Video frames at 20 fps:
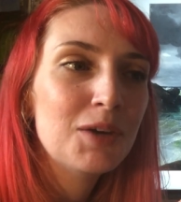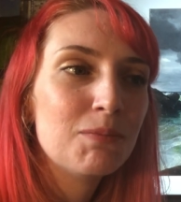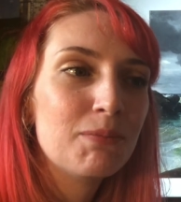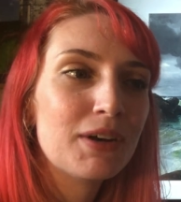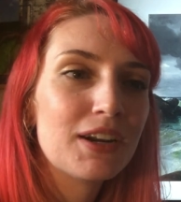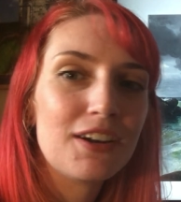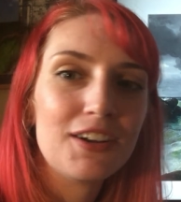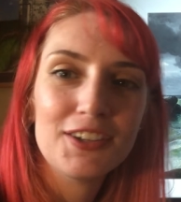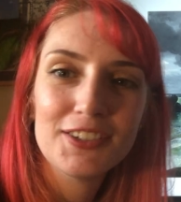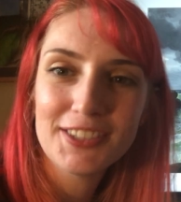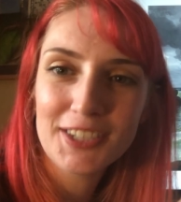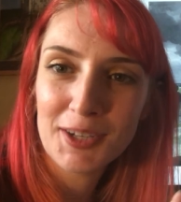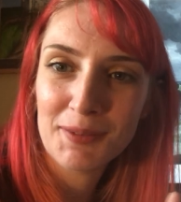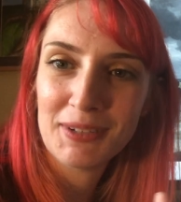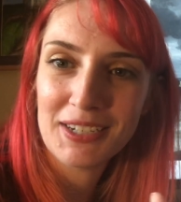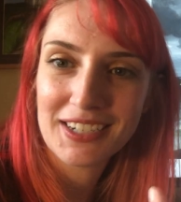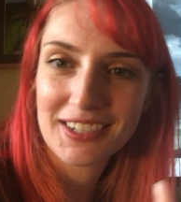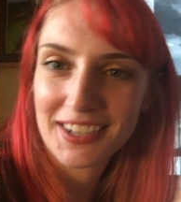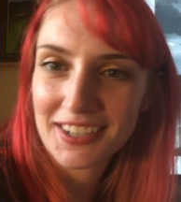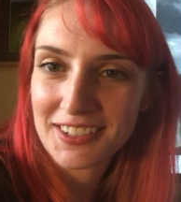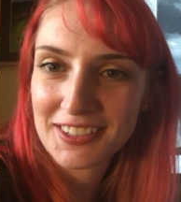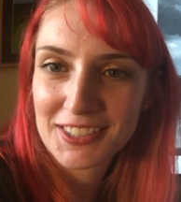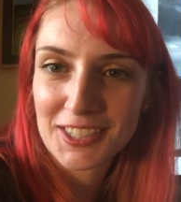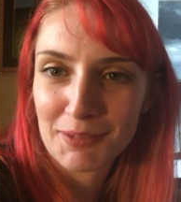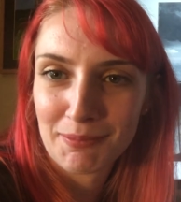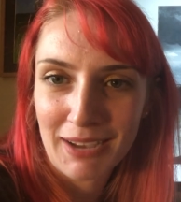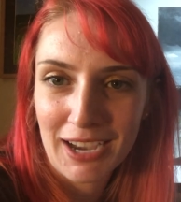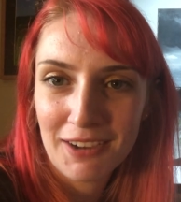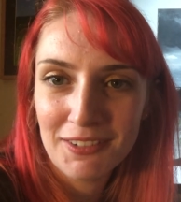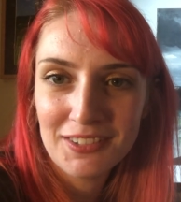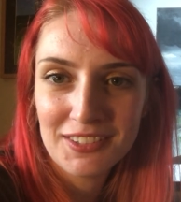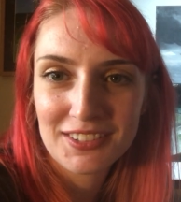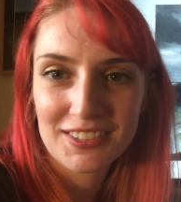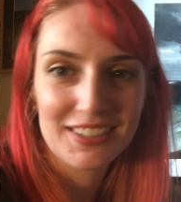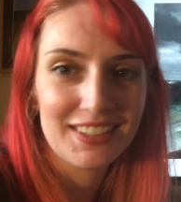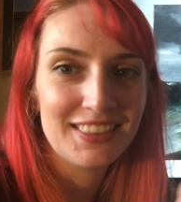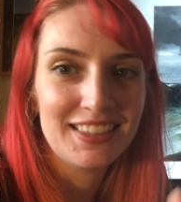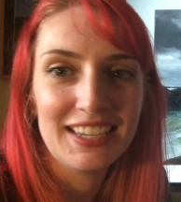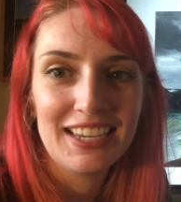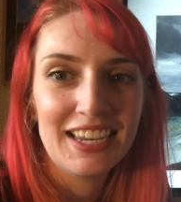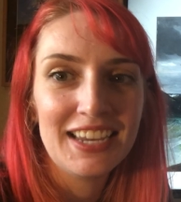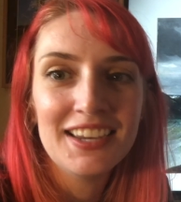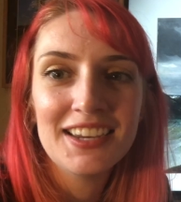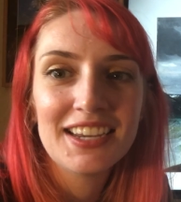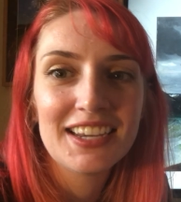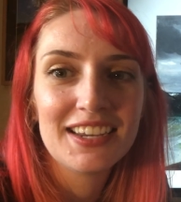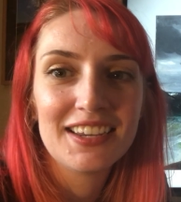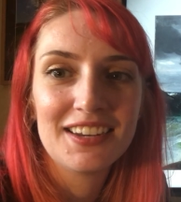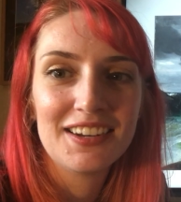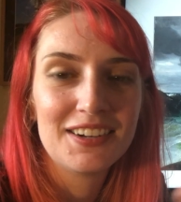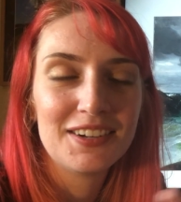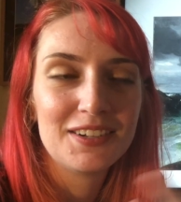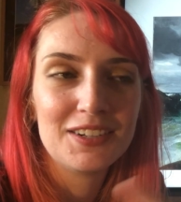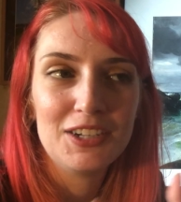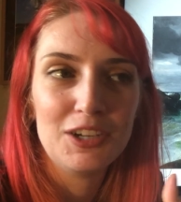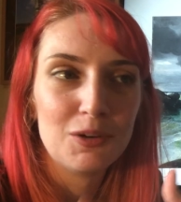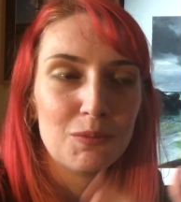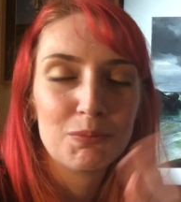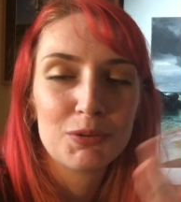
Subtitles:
but also because the mountains in the Incan,